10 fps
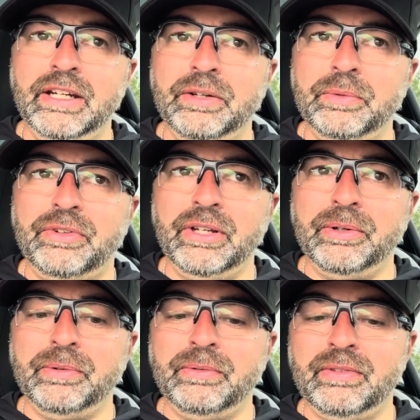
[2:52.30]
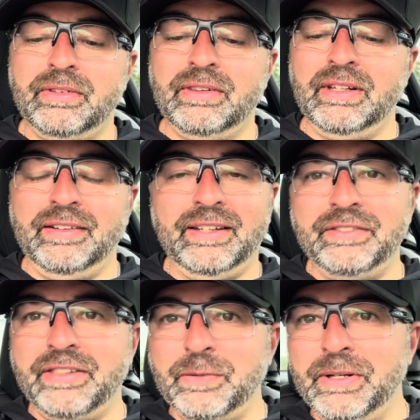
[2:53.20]
So
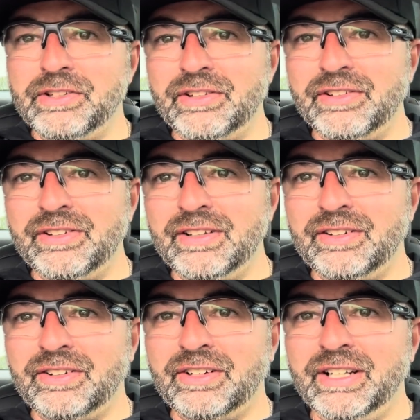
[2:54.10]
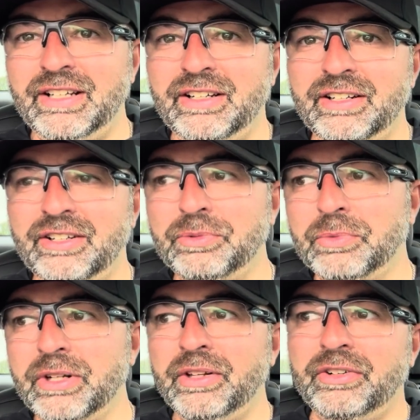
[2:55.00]
73 pitches on
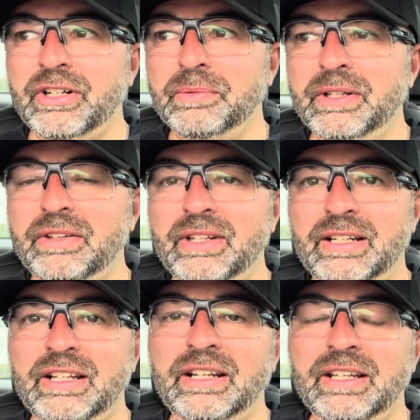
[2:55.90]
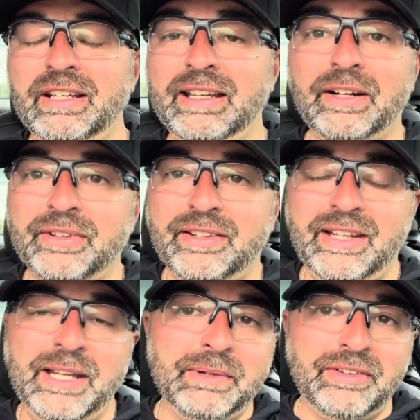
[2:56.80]
one of those tournaments in an inning counts the
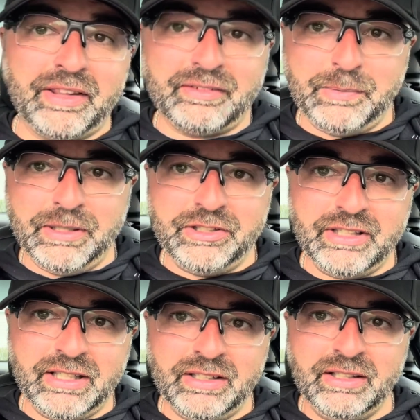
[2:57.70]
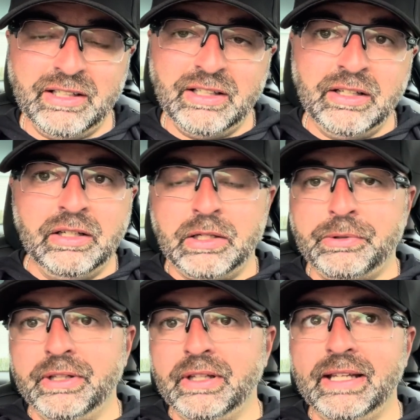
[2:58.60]
same as a 3-pitch inning. Come
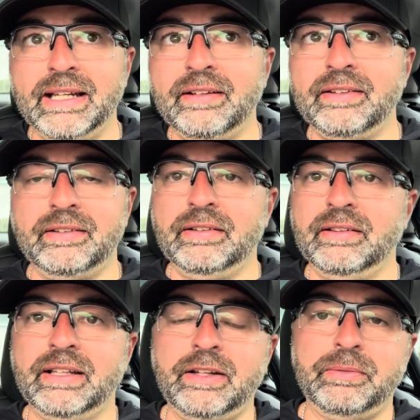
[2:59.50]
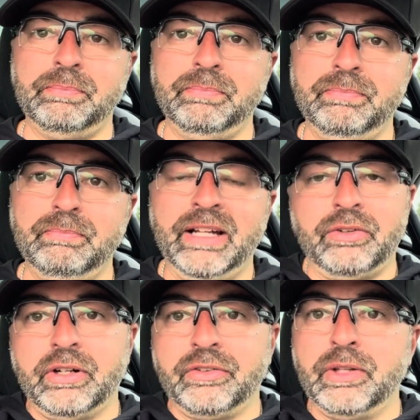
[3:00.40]
on, that's
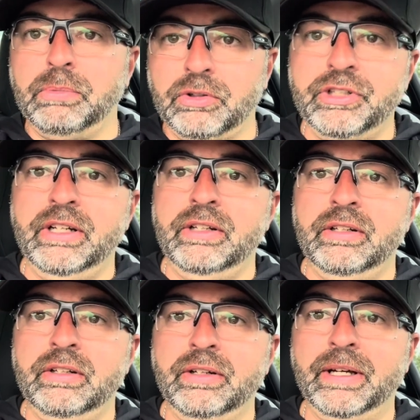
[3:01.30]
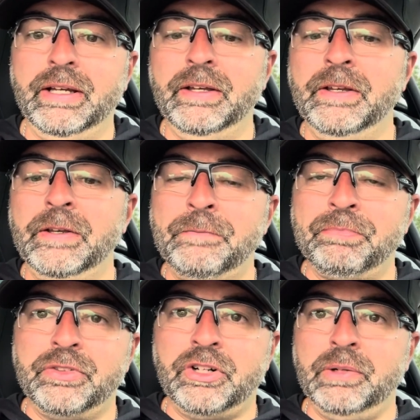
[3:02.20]
honestly bullshit. Okay,
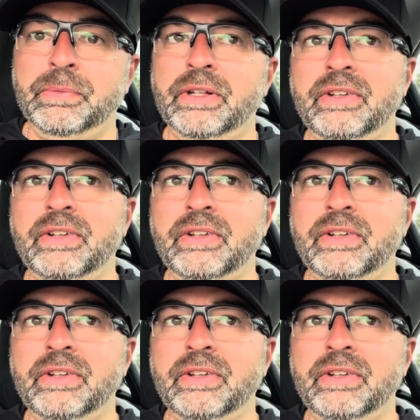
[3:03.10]
tournaments